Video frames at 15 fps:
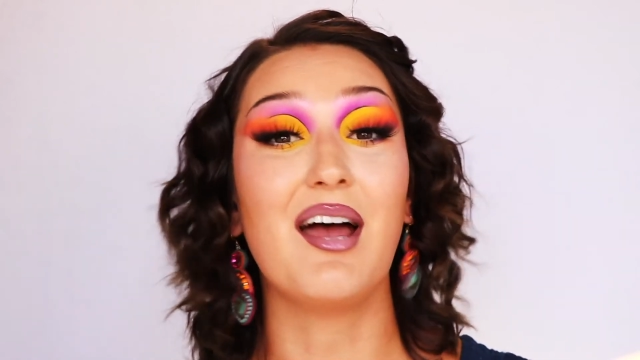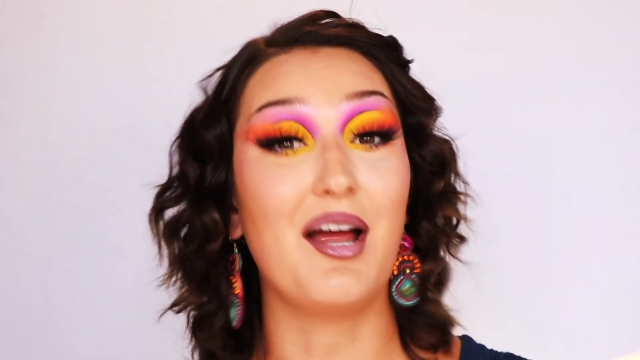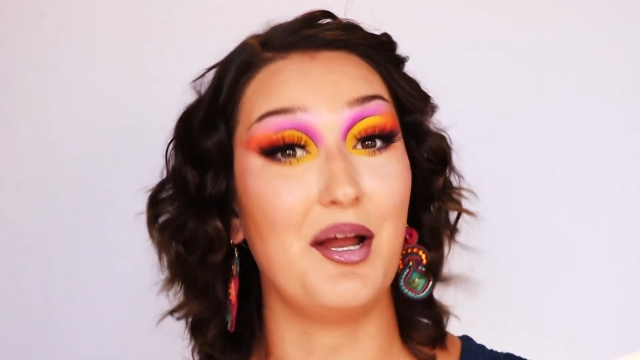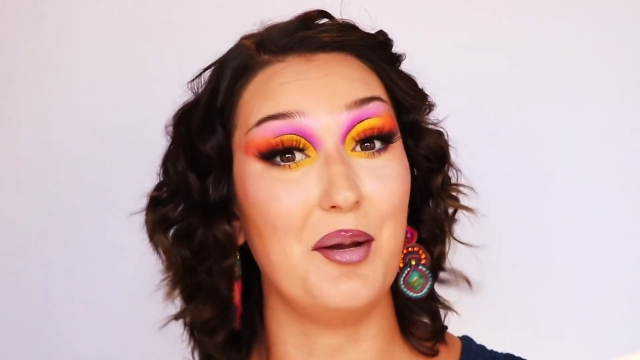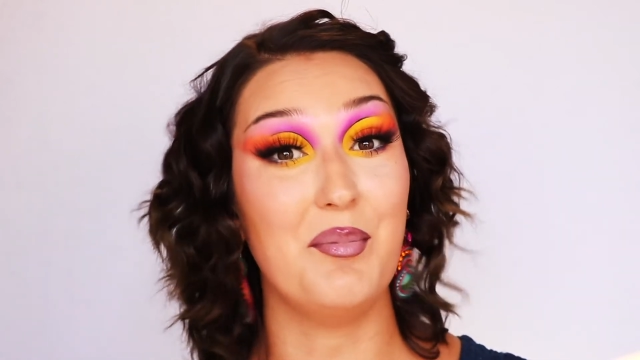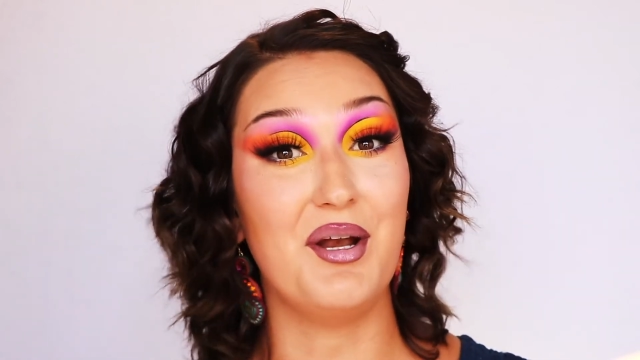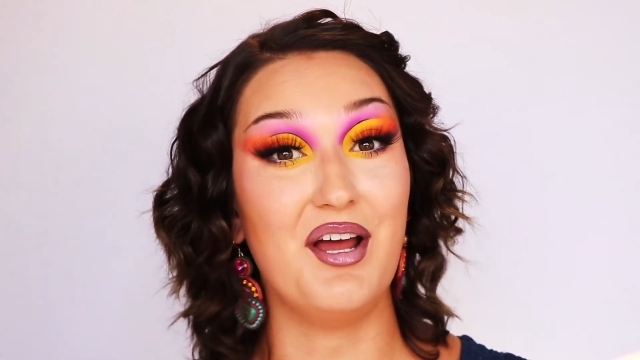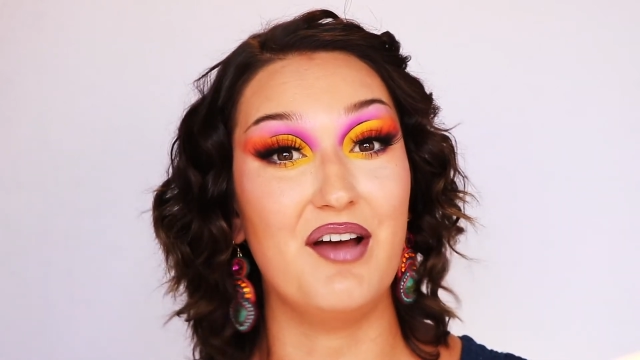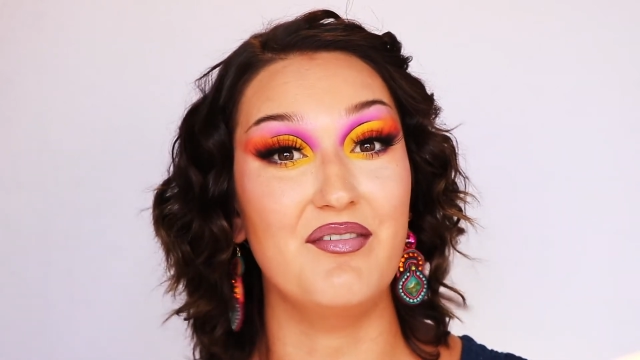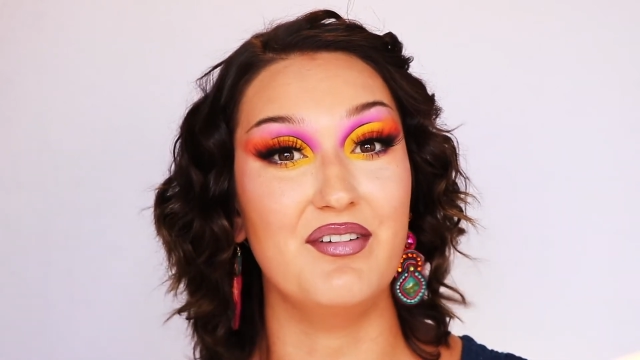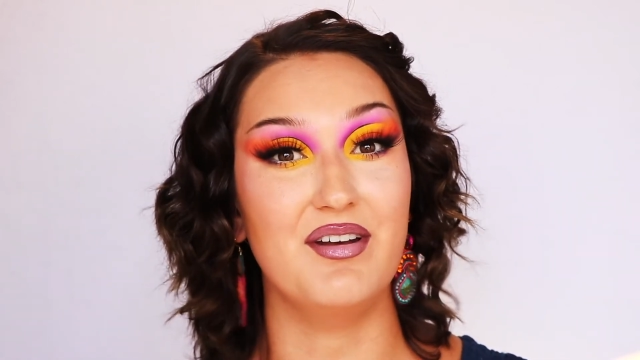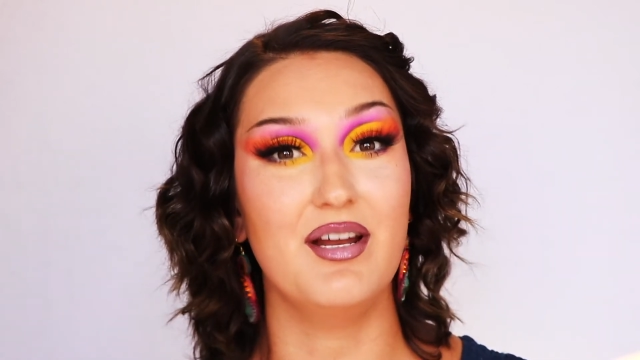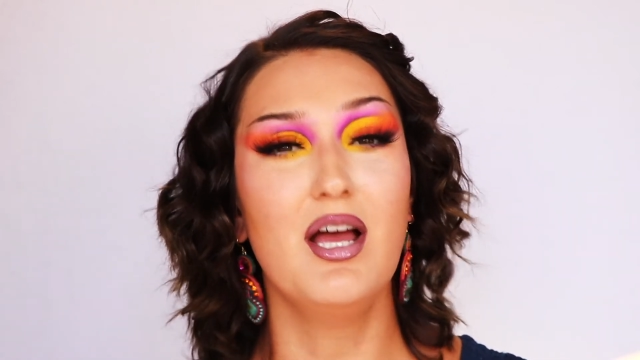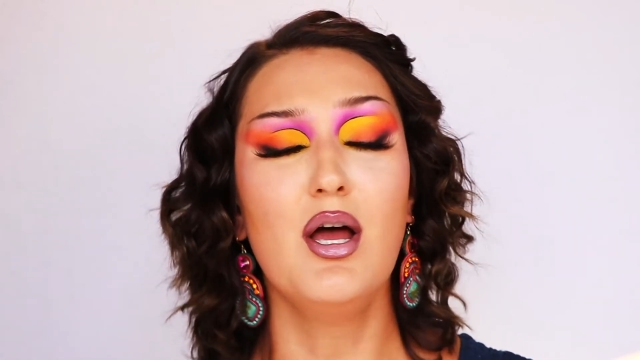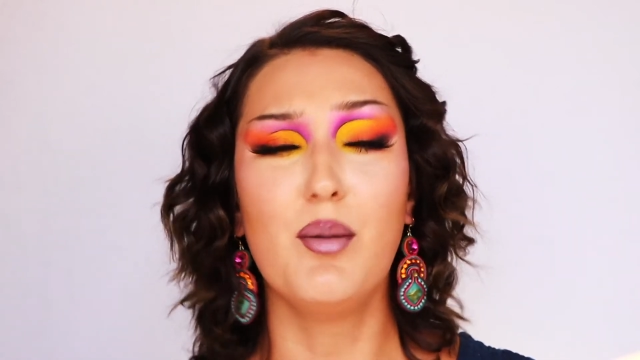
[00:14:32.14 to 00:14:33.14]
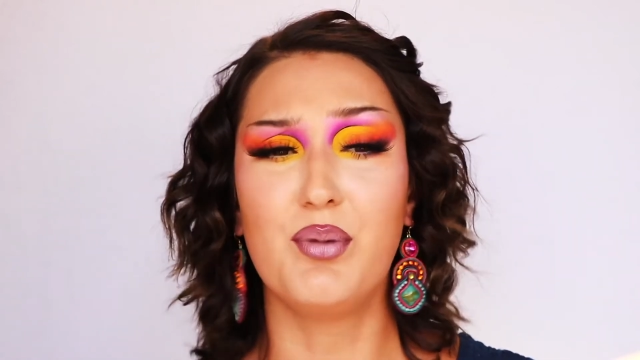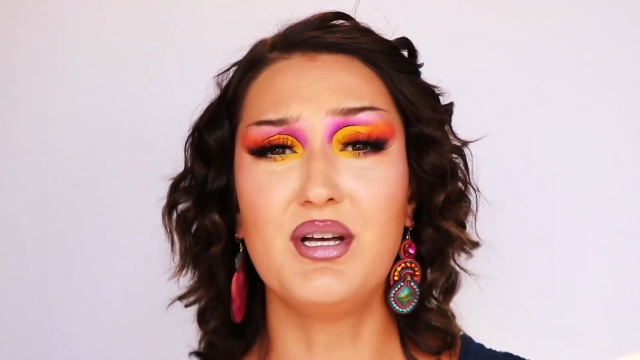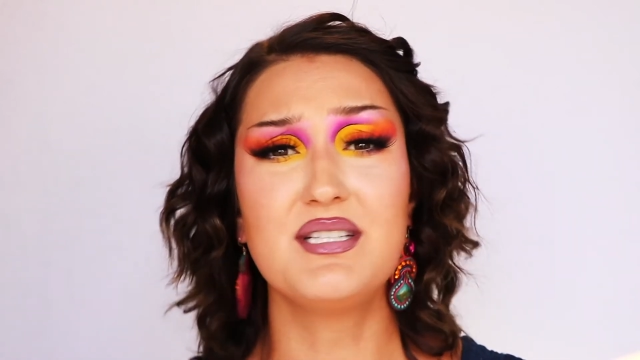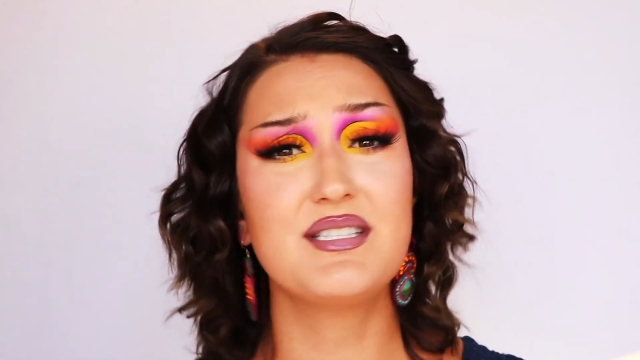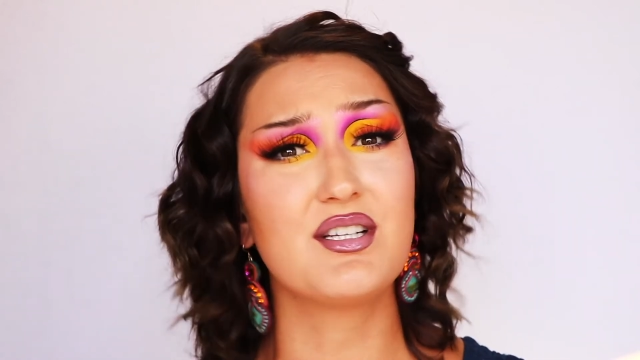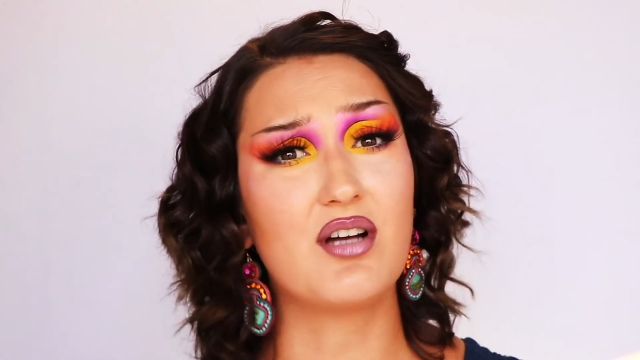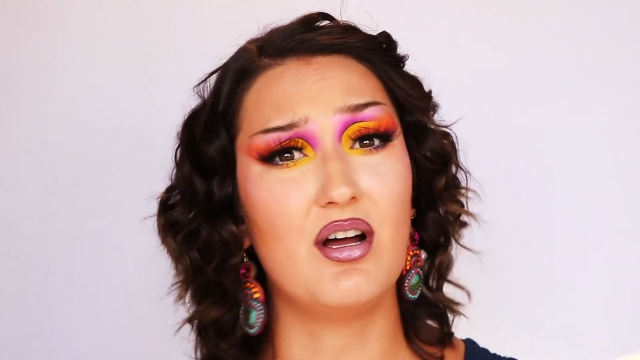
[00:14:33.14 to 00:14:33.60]
am in heaven.
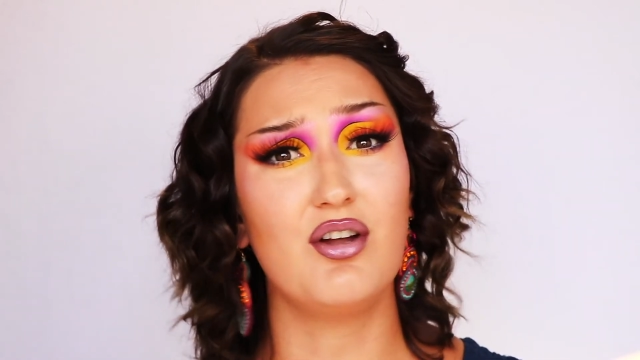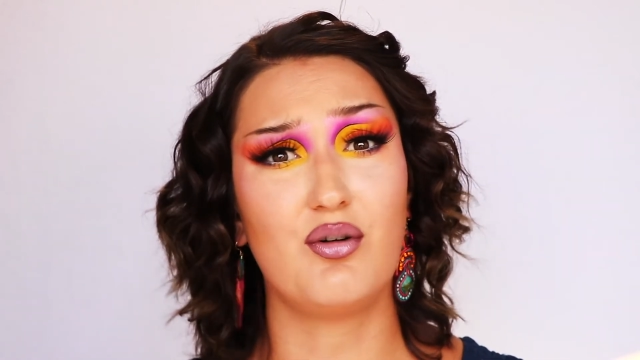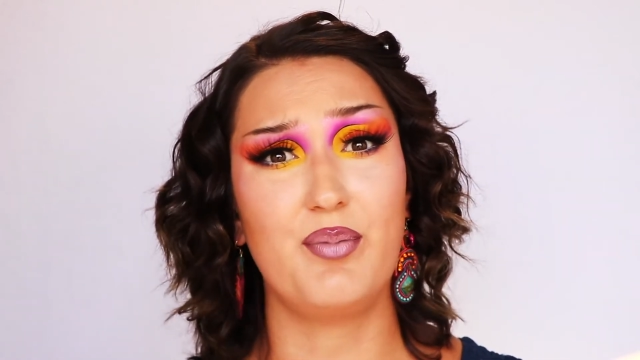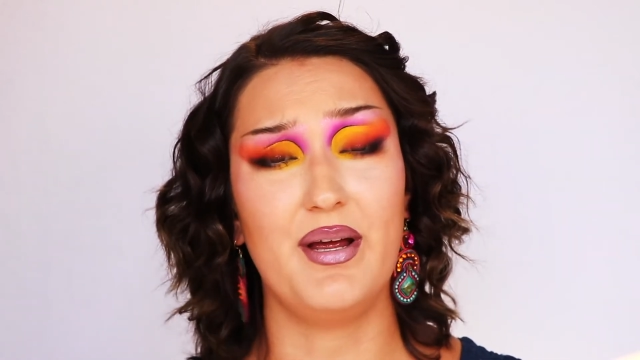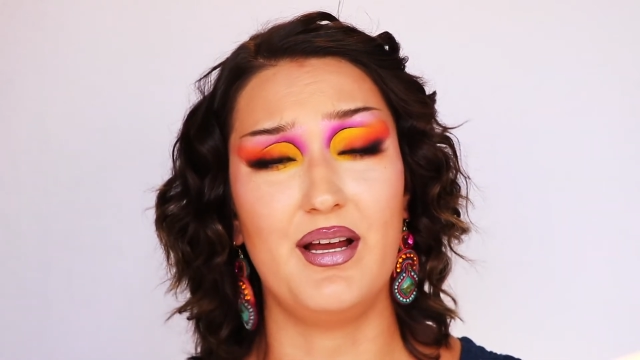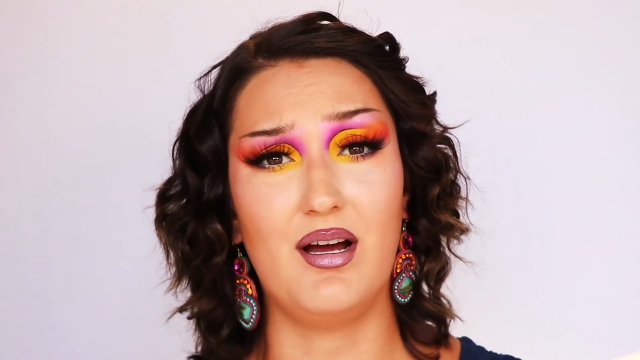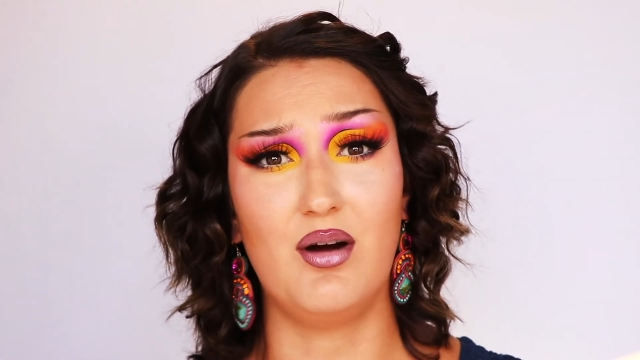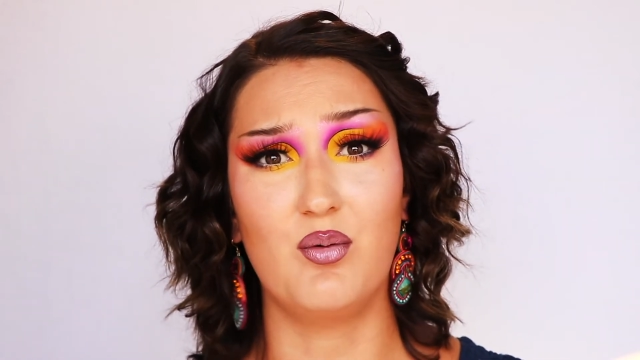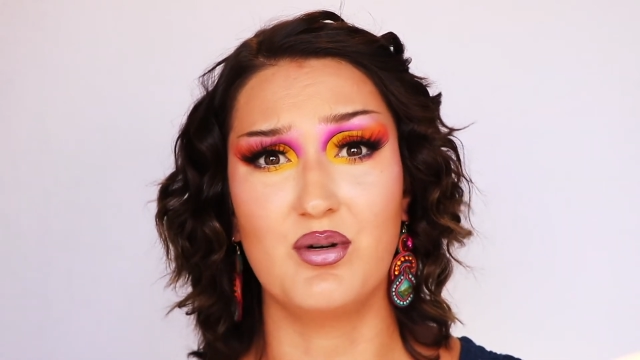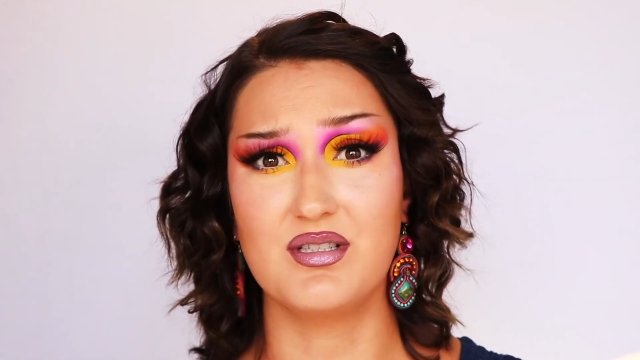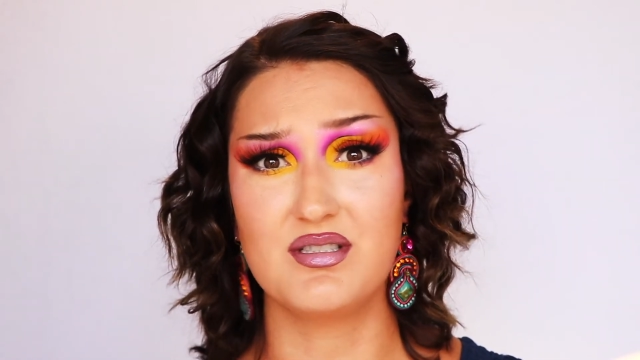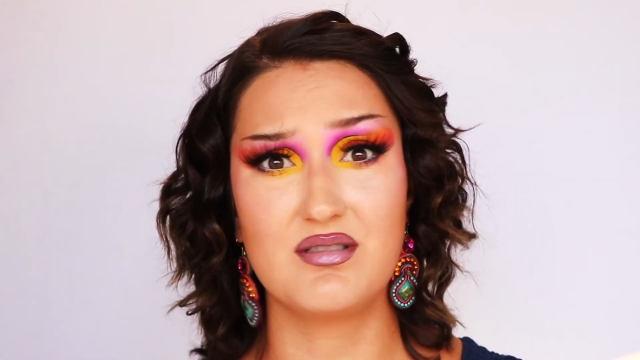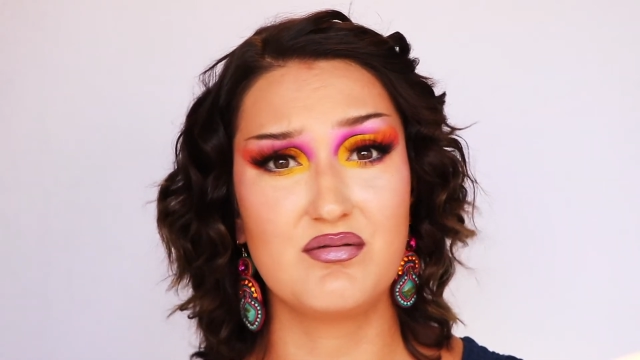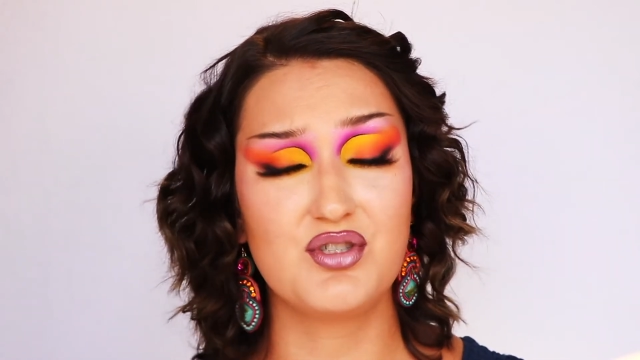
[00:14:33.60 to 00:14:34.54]
Plus, the color payout was